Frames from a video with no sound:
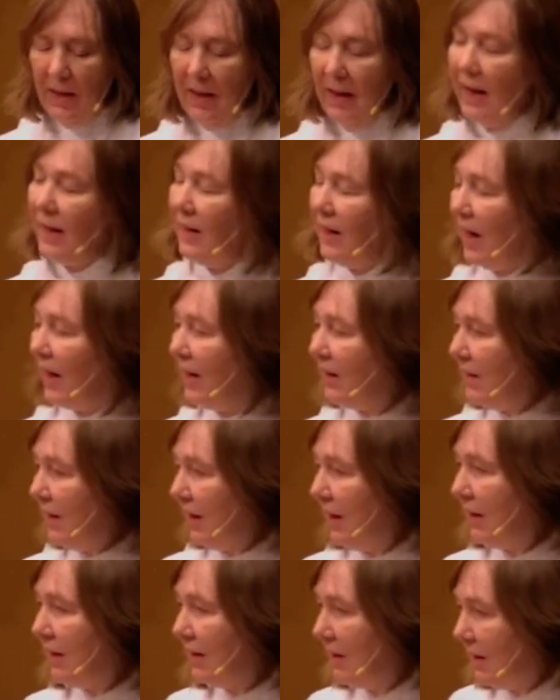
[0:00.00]
And I
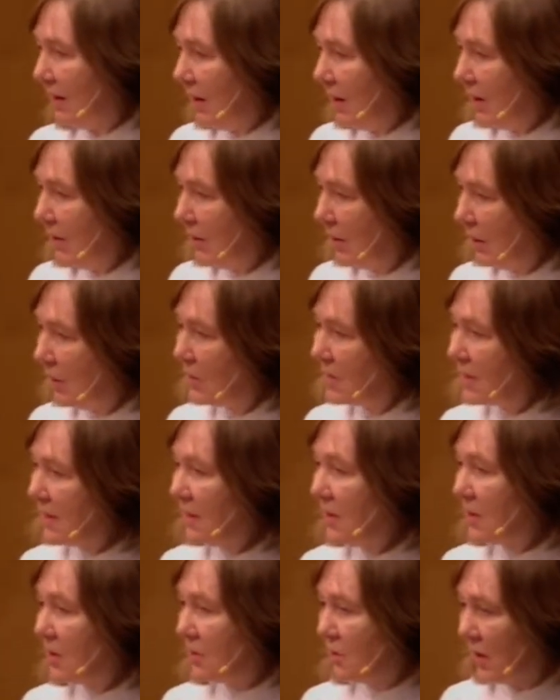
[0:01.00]
think those
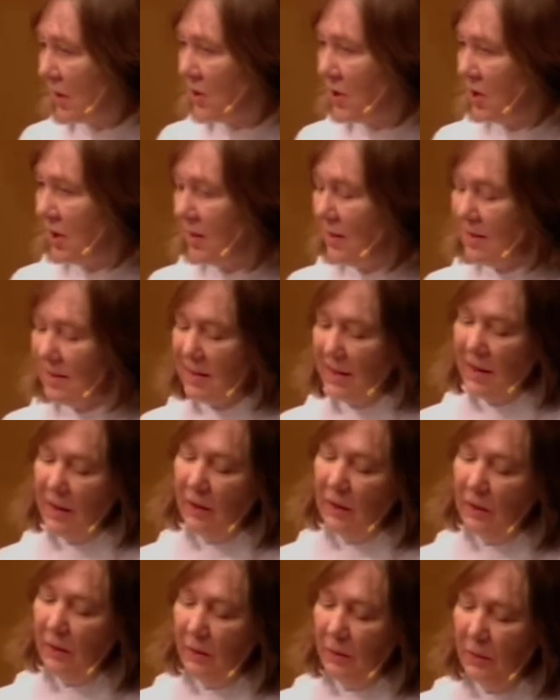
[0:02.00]
instructions
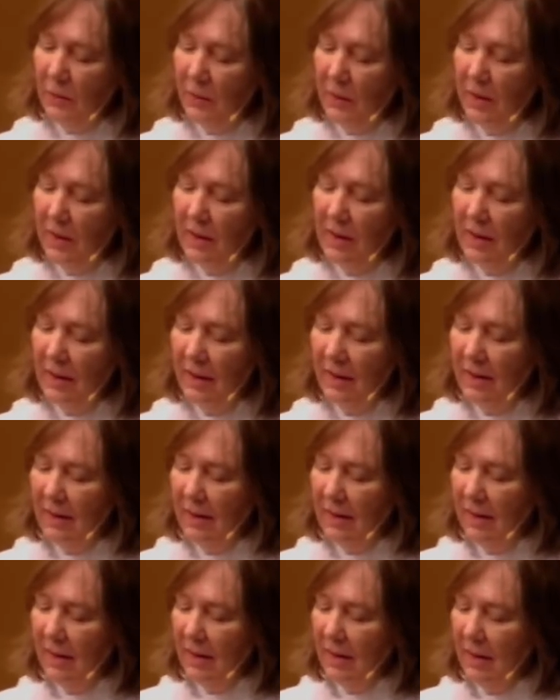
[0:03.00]
include
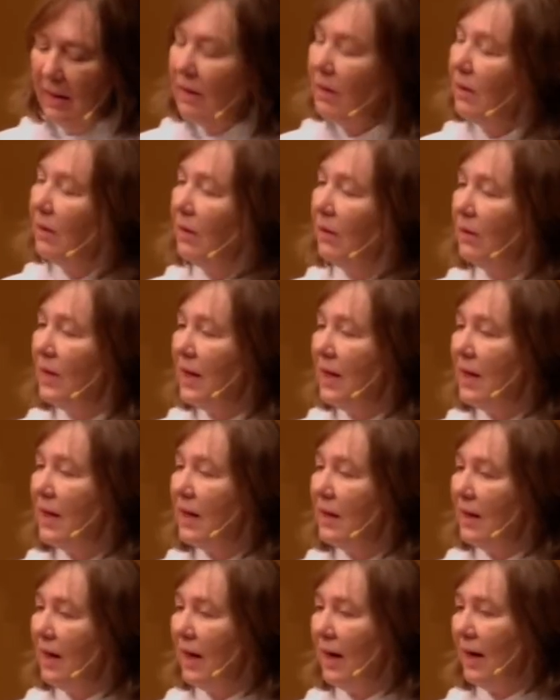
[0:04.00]
learning
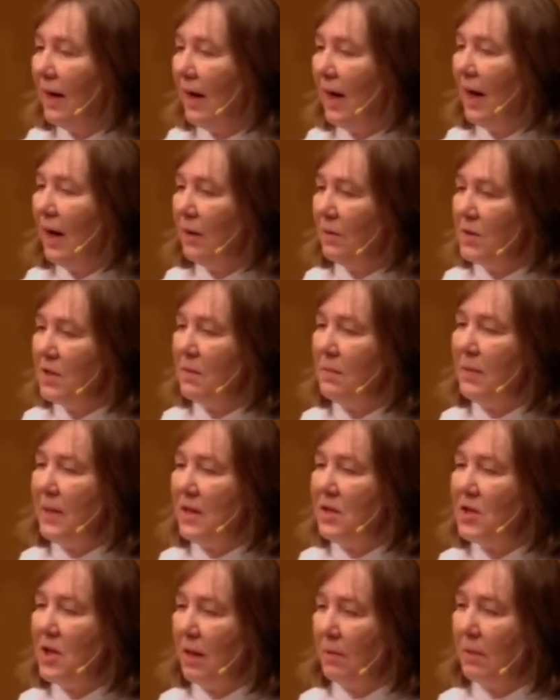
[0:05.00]
how to be
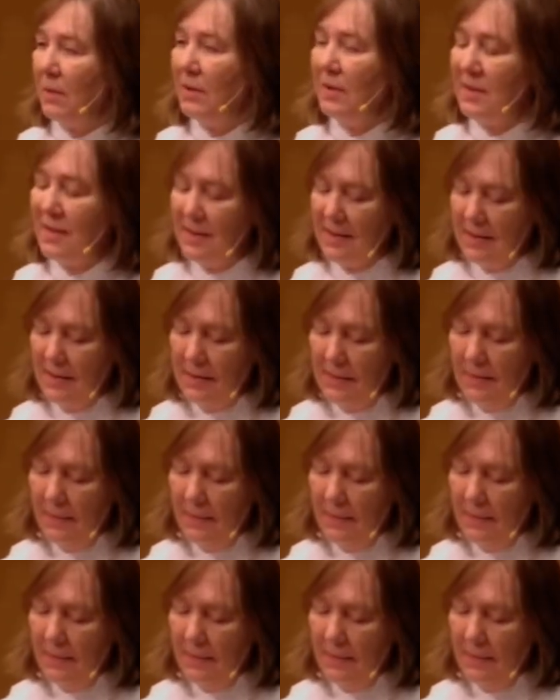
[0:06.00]
shepherds.